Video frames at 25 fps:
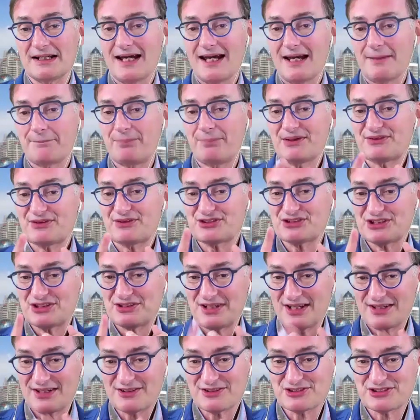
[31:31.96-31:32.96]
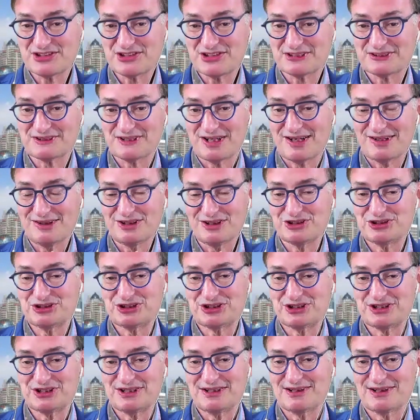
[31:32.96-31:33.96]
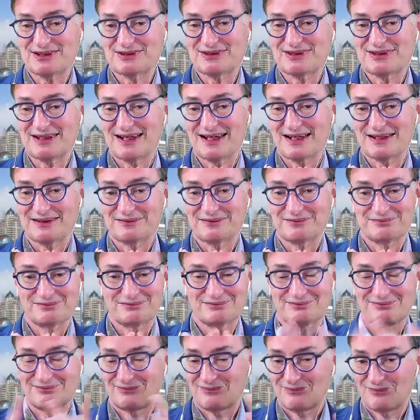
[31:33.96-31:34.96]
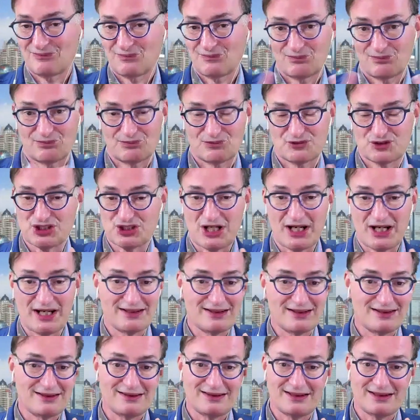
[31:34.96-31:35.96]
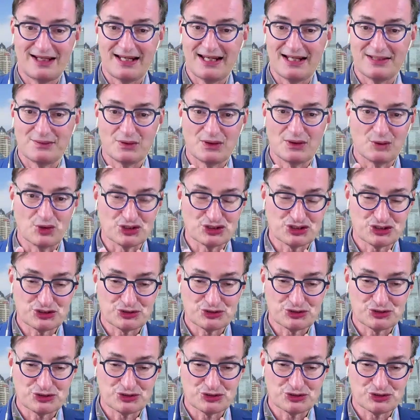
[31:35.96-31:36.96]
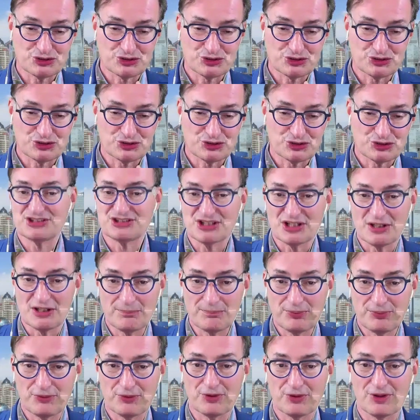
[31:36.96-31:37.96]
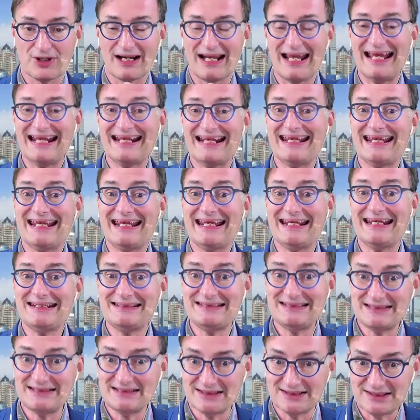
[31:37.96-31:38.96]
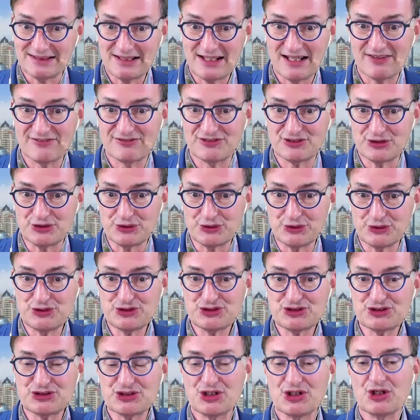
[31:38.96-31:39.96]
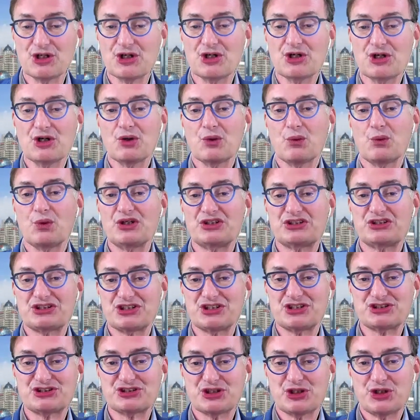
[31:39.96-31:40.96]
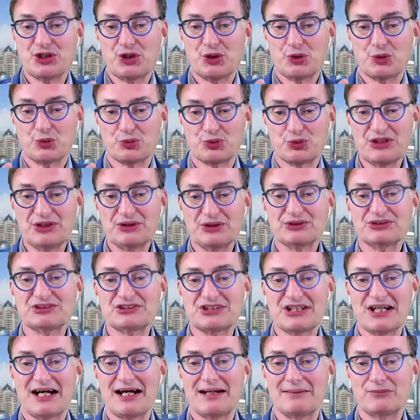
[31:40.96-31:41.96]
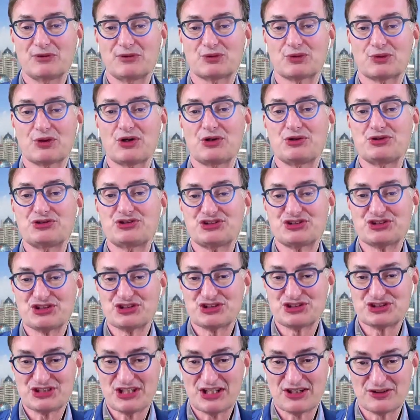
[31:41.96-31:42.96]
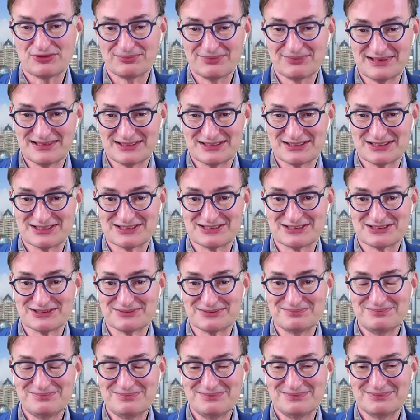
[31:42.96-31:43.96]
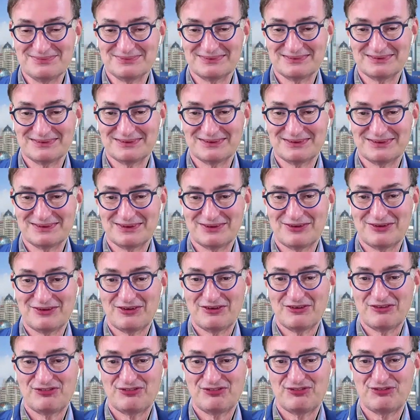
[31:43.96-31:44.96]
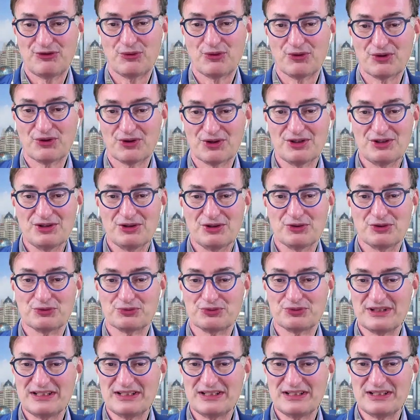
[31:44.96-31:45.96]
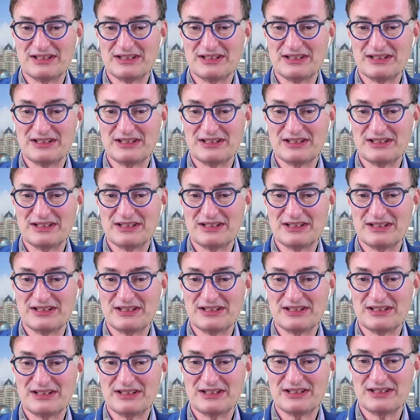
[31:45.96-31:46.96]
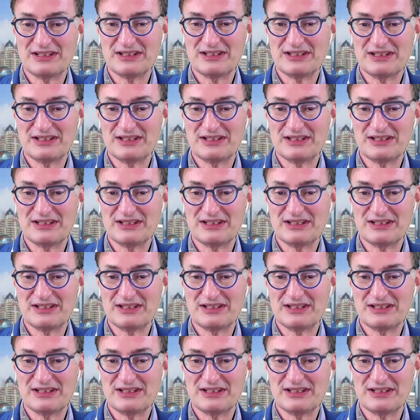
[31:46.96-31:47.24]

But there's another technology that China and Australia and Singapore and India have used, which is real-time gross settlement system for retail payments.